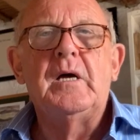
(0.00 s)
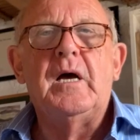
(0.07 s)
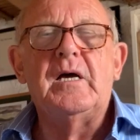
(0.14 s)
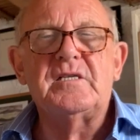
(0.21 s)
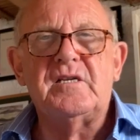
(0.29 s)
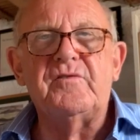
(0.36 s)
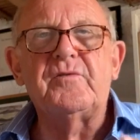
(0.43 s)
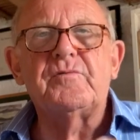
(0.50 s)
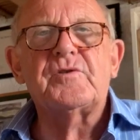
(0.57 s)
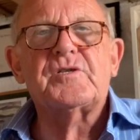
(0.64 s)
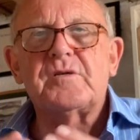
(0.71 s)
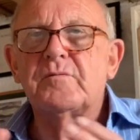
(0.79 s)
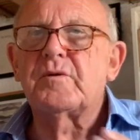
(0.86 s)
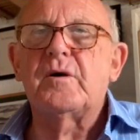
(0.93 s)
as if it was
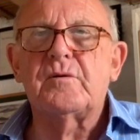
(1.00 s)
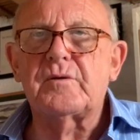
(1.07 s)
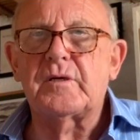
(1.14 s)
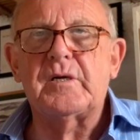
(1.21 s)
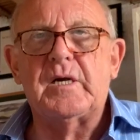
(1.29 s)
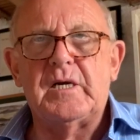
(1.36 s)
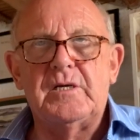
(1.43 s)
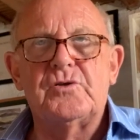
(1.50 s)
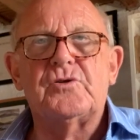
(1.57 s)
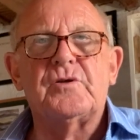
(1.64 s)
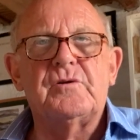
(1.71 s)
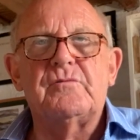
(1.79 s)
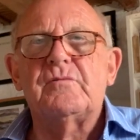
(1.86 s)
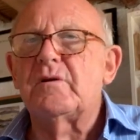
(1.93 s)
some golden age,
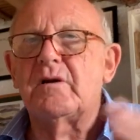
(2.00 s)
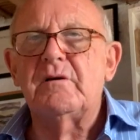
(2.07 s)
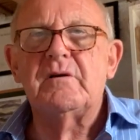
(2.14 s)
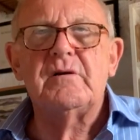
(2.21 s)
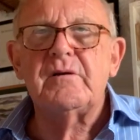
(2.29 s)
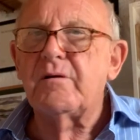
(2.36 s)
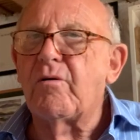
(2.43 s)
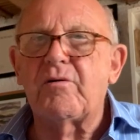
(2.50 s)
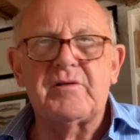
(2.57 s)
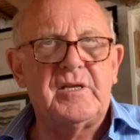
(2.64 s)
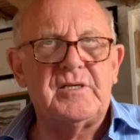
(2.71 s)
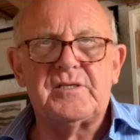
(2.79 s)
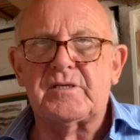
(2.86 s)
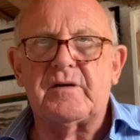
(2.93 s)
and all
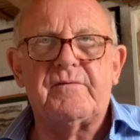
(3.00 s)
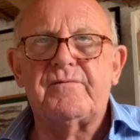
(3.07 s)
this stuff